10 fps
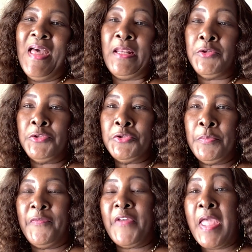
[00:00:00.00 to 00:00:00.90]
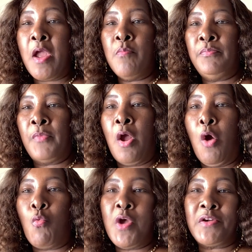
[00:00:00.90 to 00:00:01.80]
YouTube fam.
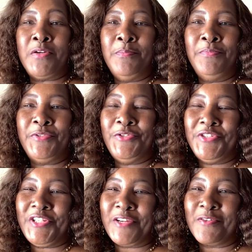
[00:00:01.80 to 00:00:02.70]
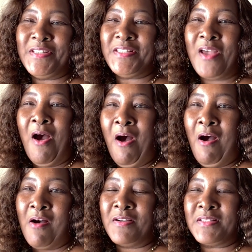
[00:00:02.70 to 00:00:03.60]
Welcome to Cherries,
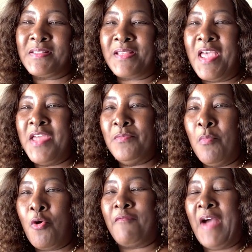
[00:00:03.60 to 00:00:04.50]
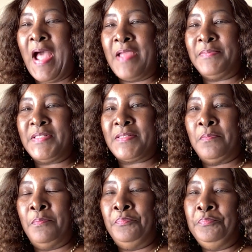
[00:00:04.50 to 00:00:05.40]
Haws, and More Vibes.
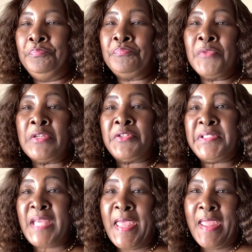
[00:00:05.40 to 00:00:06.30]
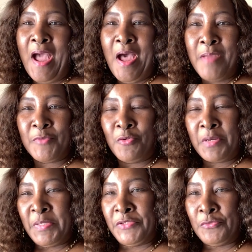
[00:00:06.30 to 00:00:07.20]
Today, I'm going to
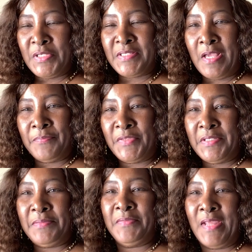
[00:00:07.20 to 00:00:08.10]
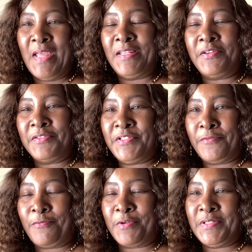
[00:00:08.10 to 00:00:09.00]
be doing something a little
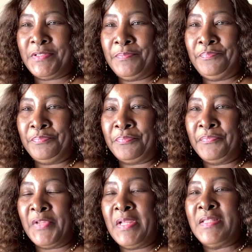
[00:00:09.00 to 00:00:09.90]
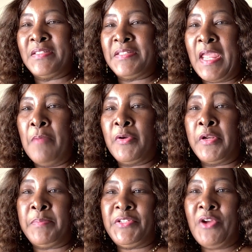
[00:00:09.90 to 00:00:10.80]
different. Today, I'm going to
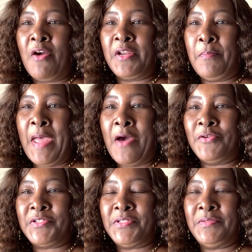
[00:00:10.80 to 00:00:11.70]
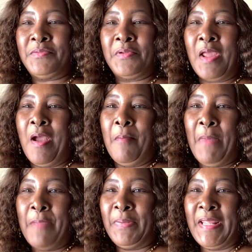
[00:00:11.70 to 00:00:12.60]
be talking about
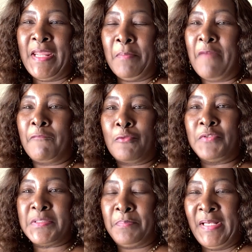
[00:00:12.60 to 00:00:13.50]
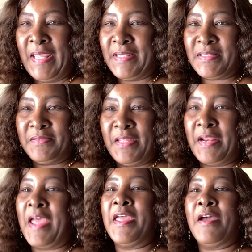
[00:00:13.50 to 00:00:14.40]
my plant, my first plant that
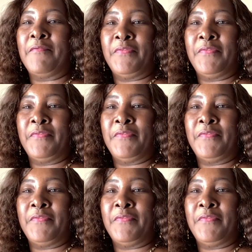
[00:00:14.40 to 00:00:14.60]
I have